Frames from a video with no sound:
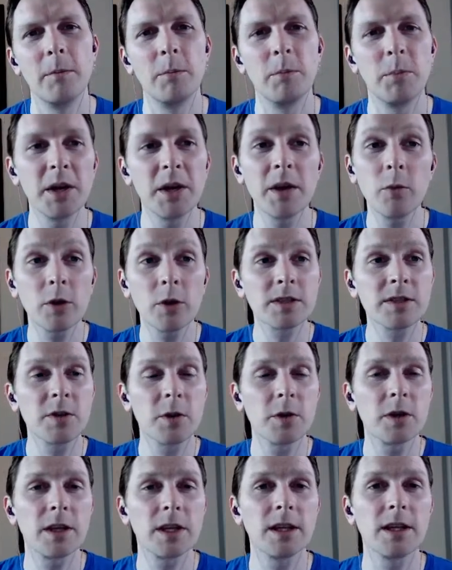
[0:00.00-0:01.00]
But it worked
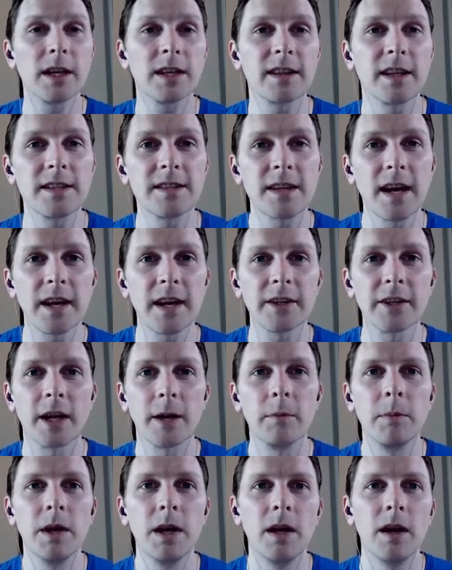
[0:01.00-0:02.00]
totally like that
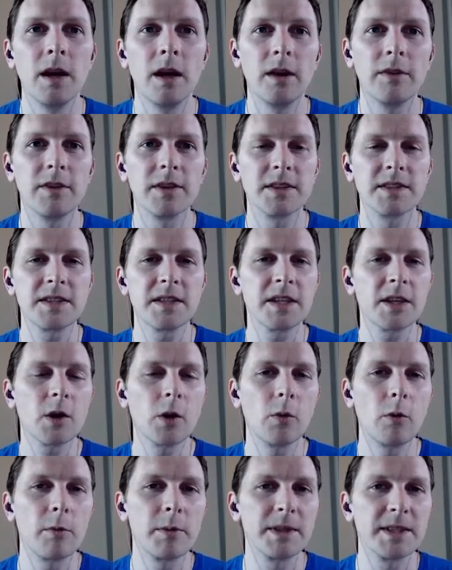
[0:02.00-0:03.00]
diagram. The C
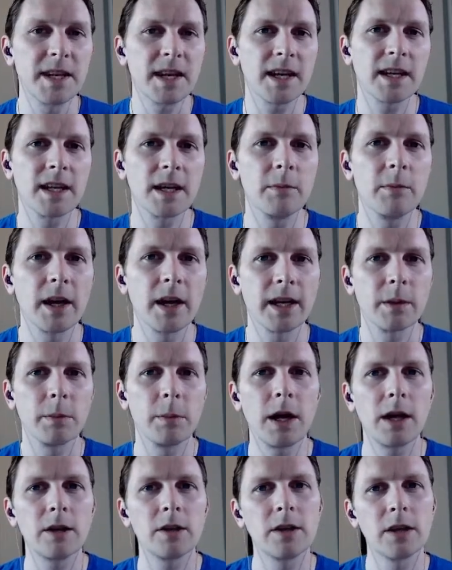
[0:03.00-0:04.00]
code would be taken in by a
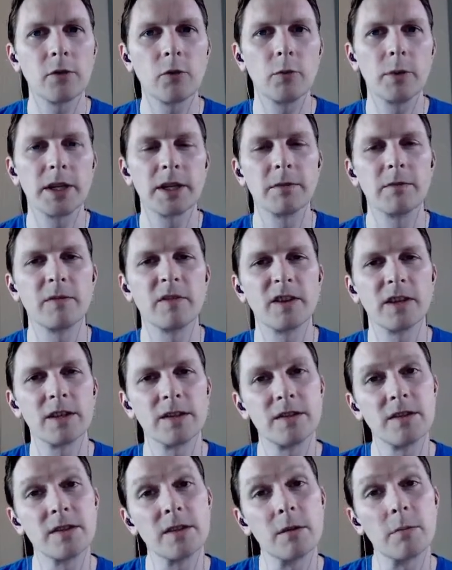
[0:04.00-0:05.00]
compiler and would be
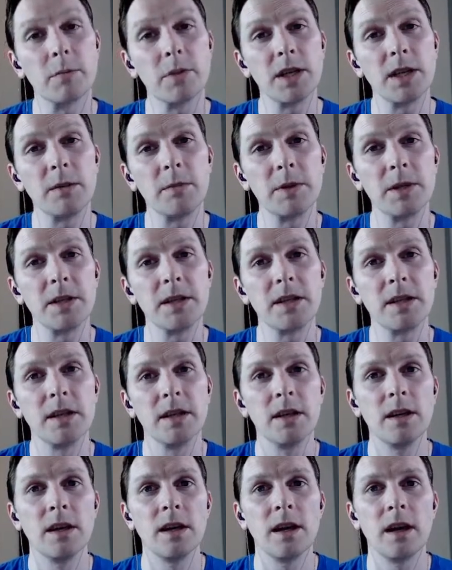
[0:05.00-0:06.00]
converted to
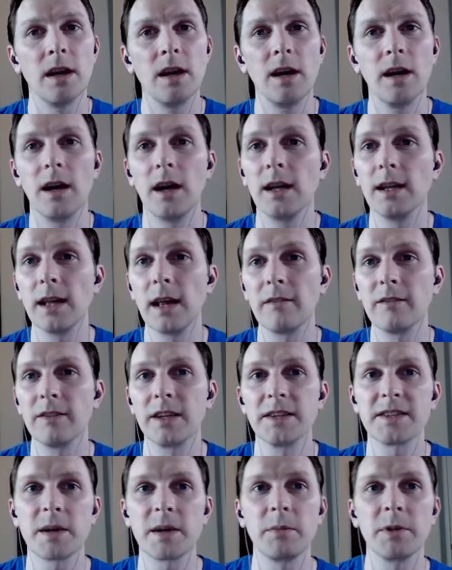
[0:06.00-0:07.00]
PDP-11
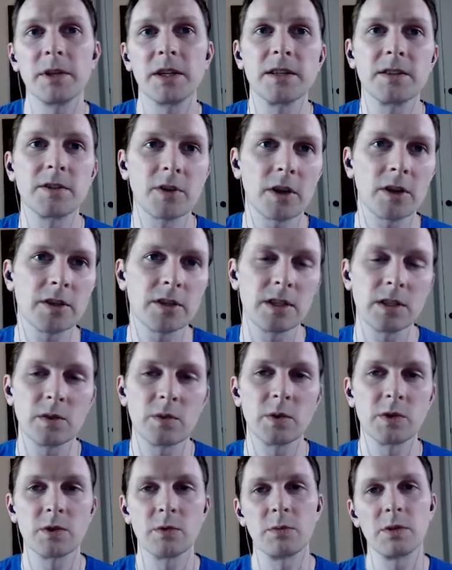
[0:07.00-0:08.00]
assembly instructions,
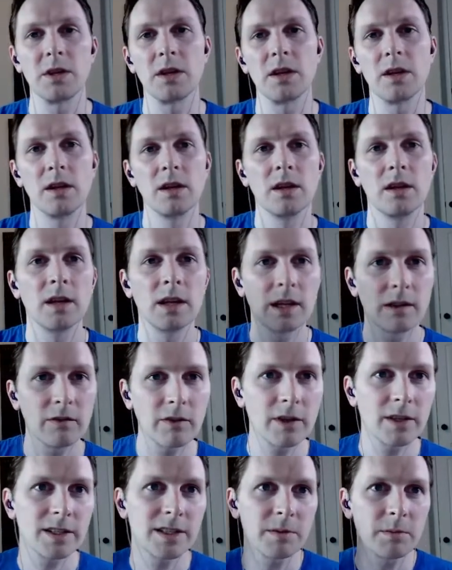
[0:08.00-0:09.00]
which would be
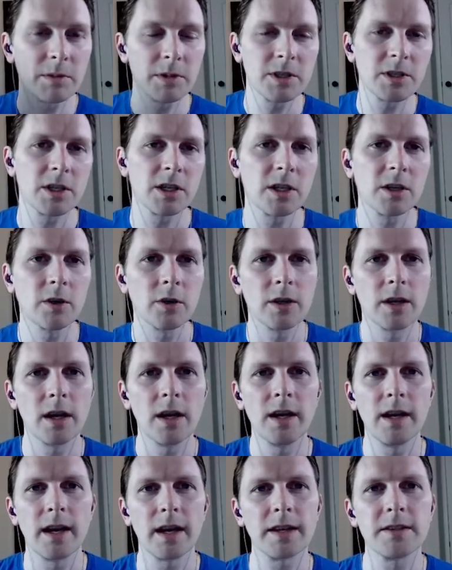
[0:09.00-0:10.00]
converted to machine code
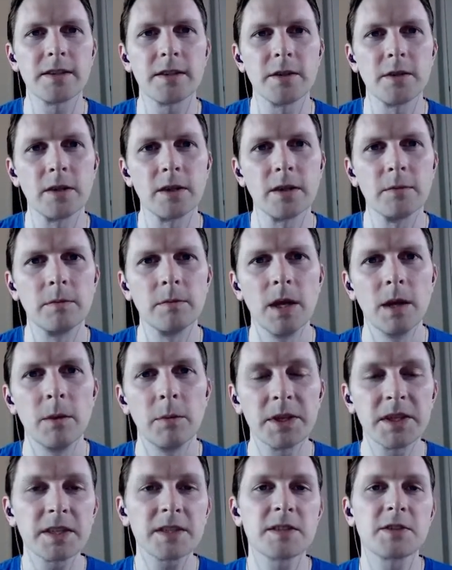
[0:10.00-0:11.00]
and executed.
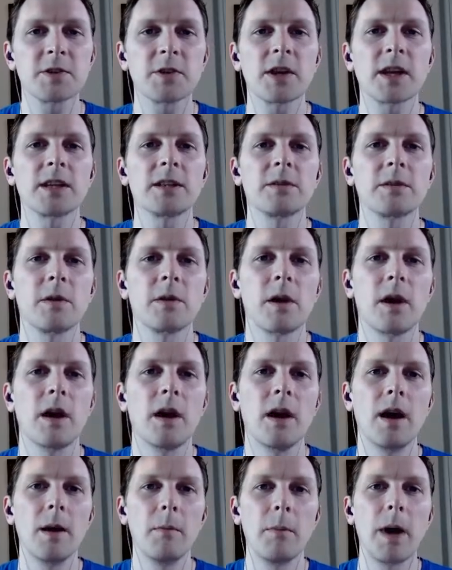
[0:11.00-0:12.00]
But this direct
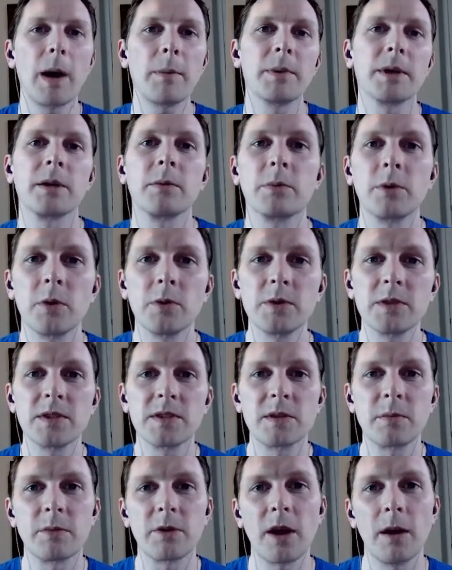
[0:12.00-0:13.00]
mapping poses
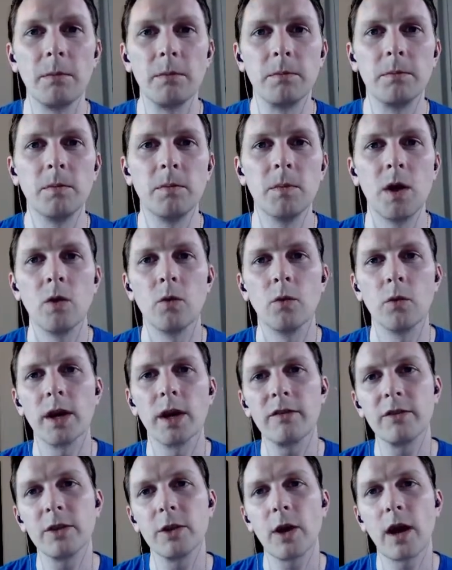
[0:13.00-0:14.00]
a problem.
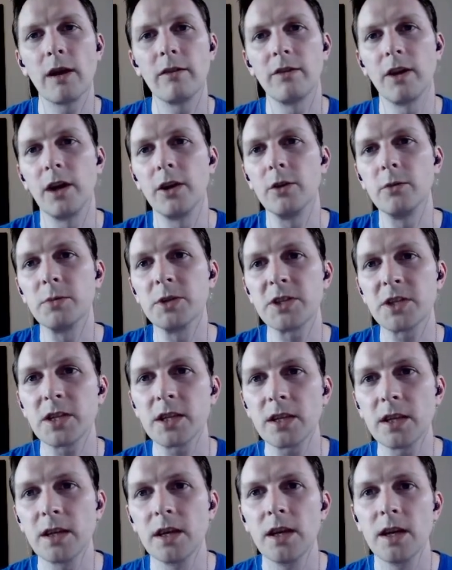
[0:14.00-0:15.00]
Whenever you have a new
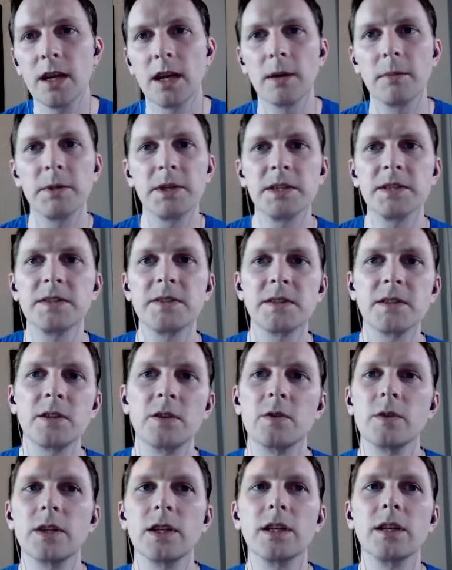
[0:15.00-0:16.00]
machine, it means
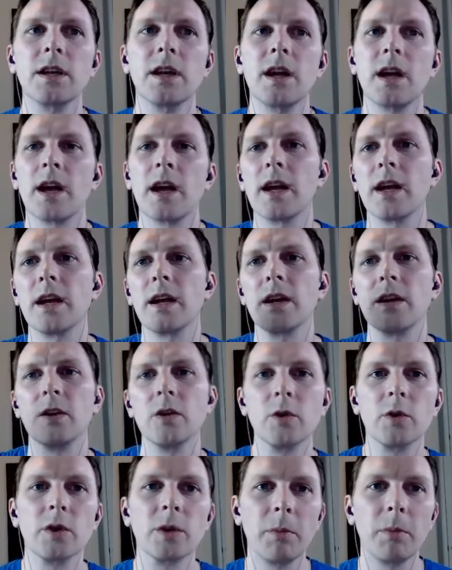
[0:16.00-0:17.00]
you need a
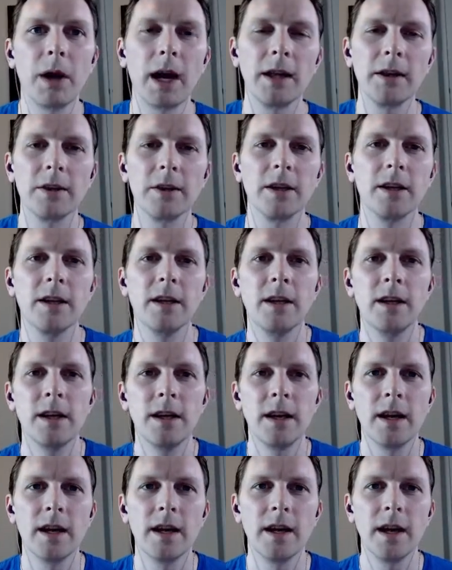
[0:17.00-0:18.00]
new compiler.
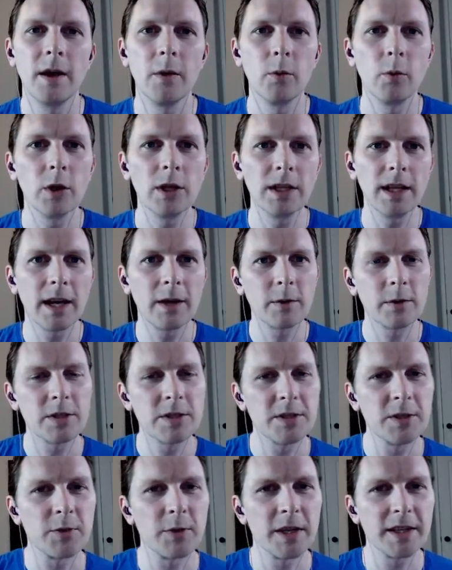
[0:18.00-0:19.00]
And what language
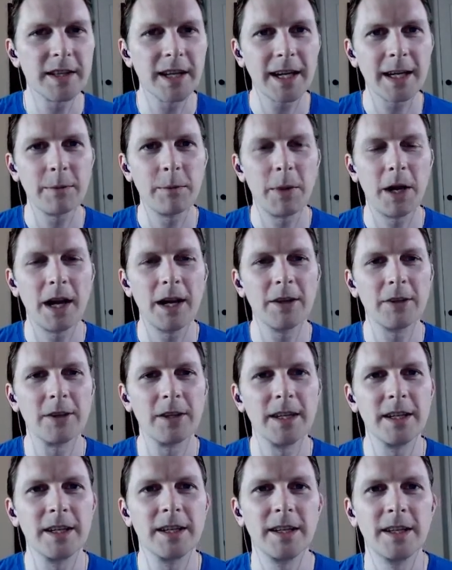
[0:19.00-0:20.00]
do you write that compiler
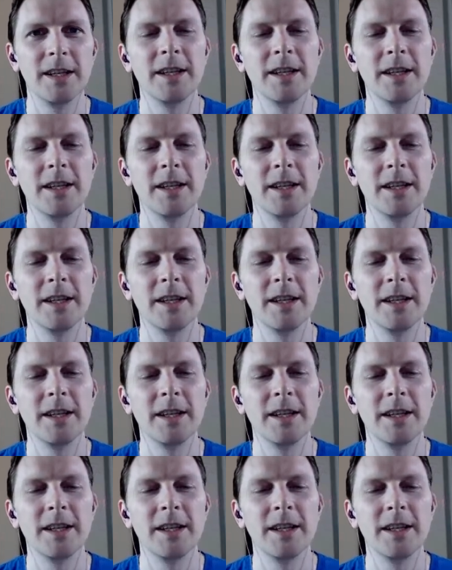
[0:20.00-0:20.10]
in?